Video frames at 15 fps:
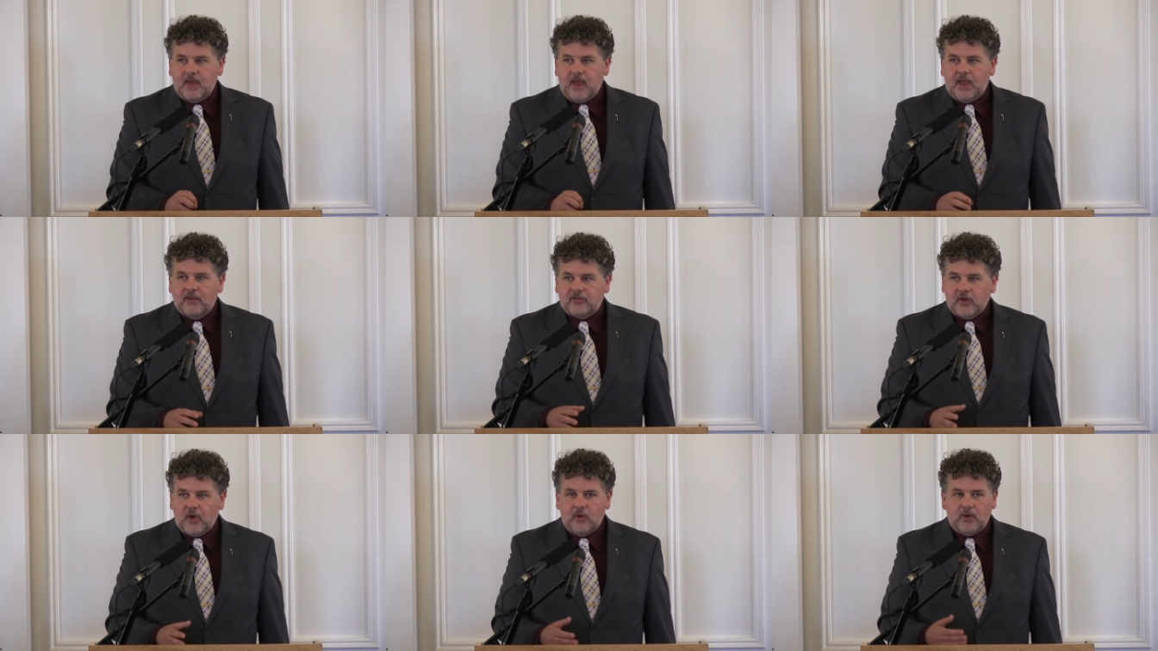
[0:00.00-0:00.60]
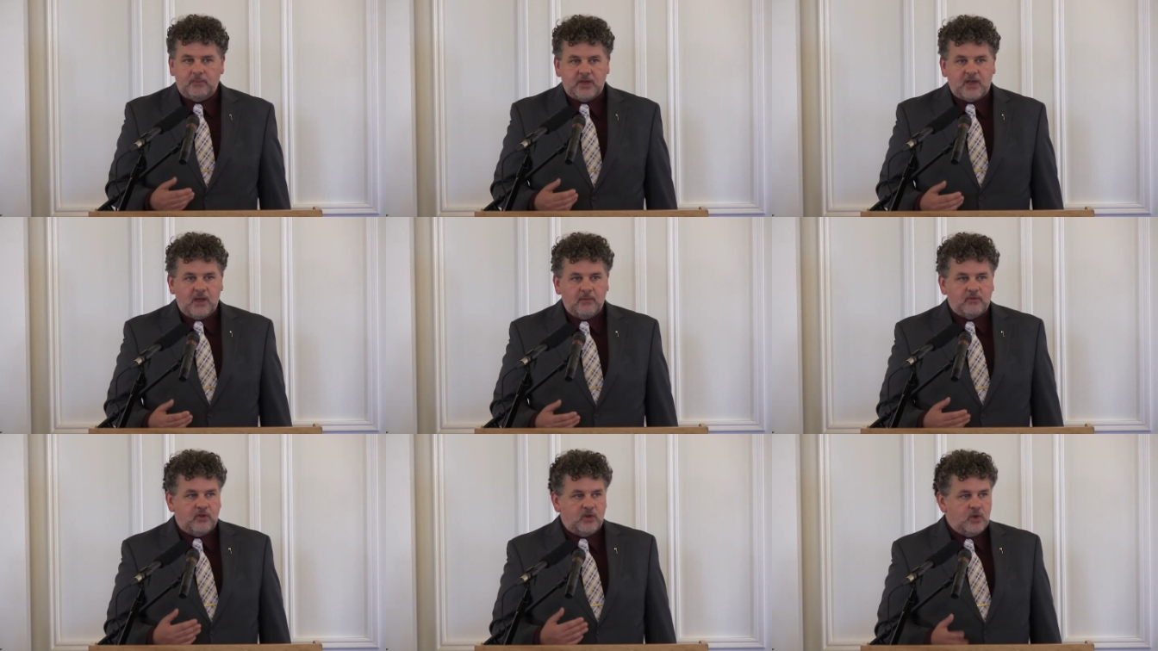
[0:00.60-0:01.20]
And so it
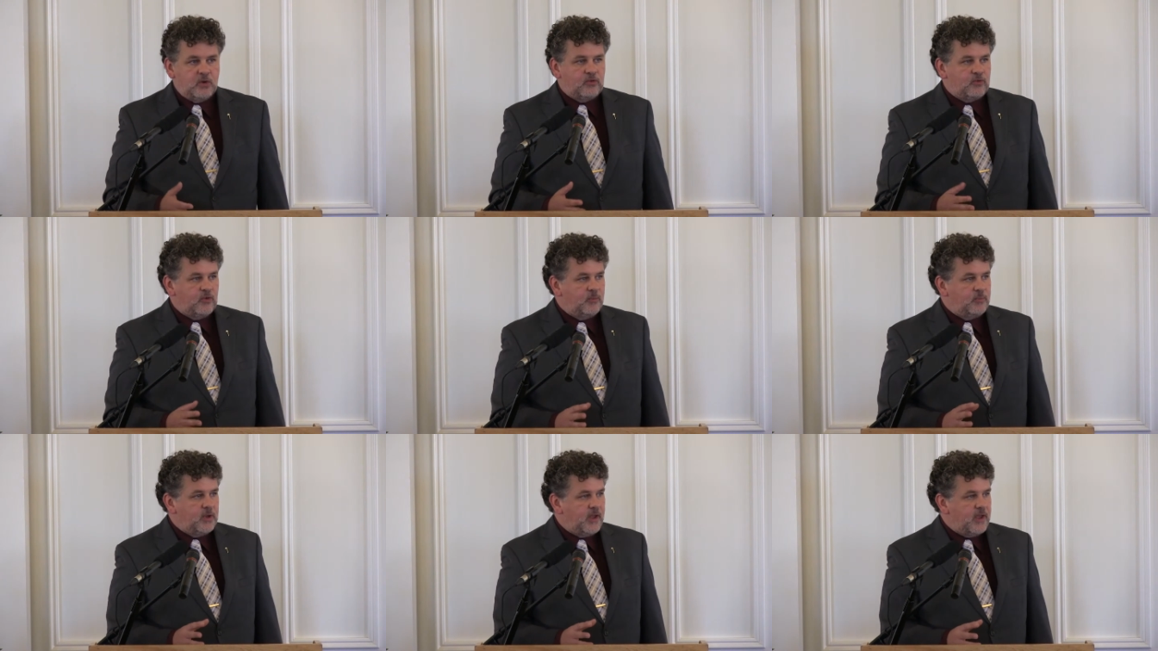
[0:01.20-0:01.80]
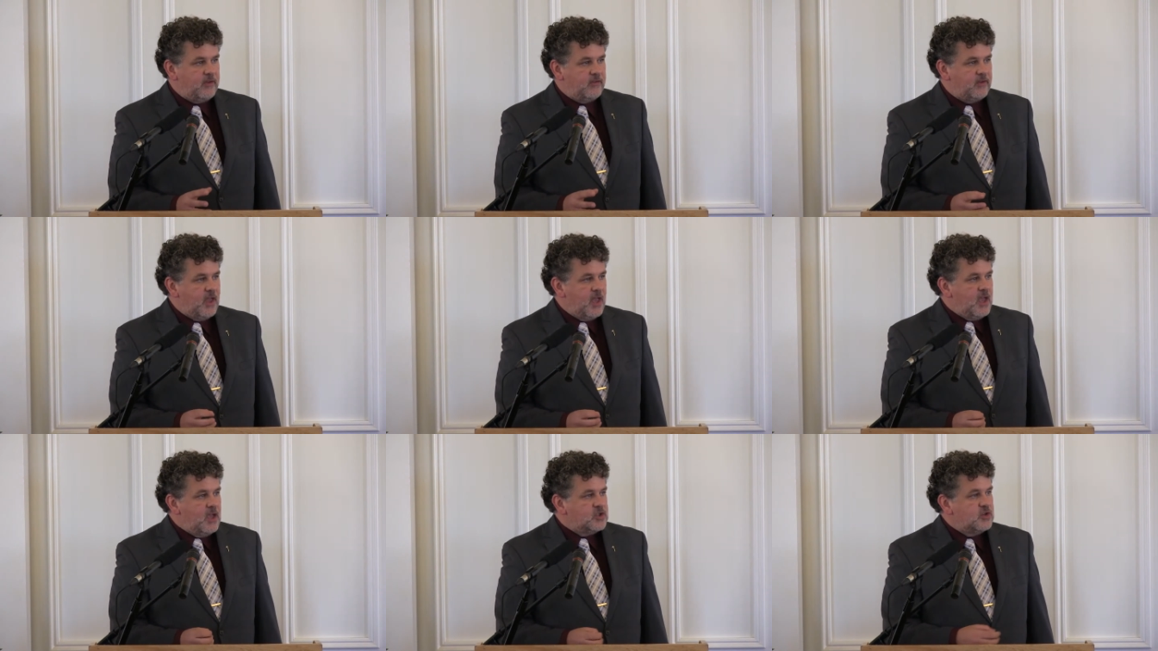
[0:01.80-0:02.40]
becomes a useful place
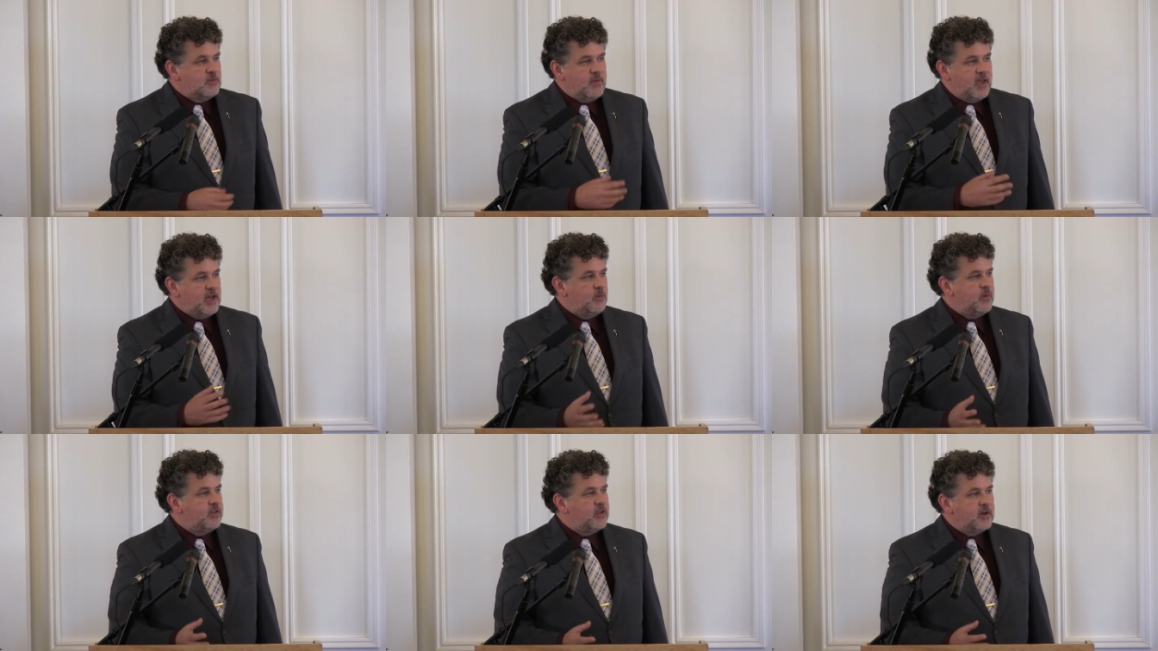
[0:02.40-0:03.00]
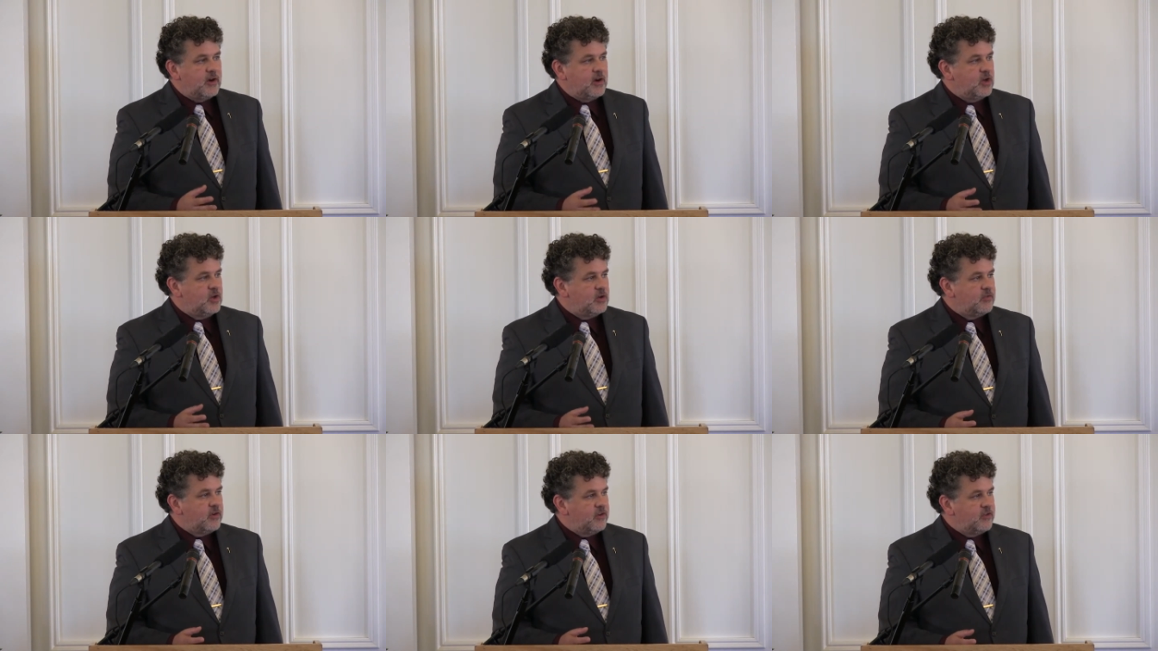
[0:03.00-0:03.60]
to many within our
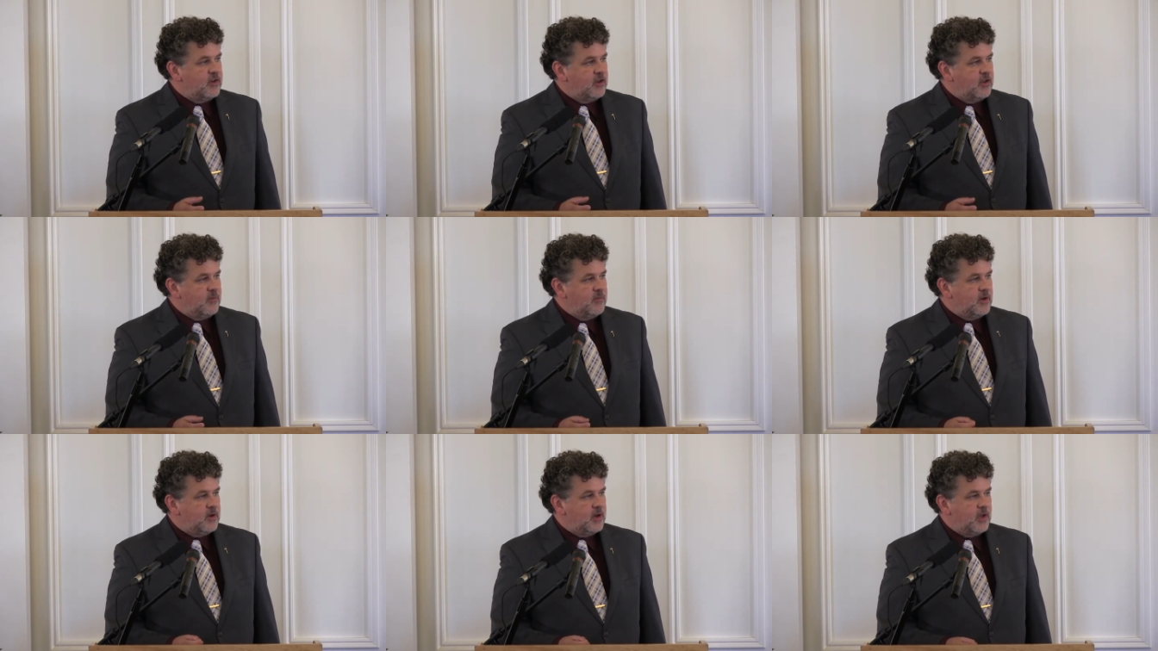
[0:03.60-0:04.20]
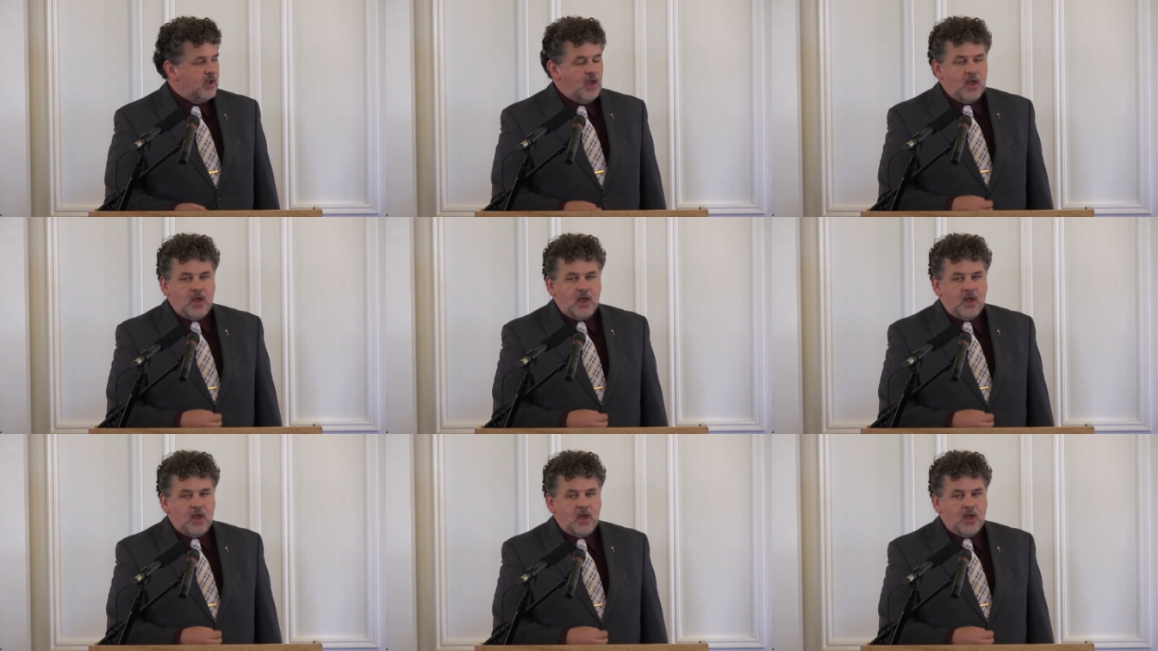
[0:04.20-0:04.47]
university community.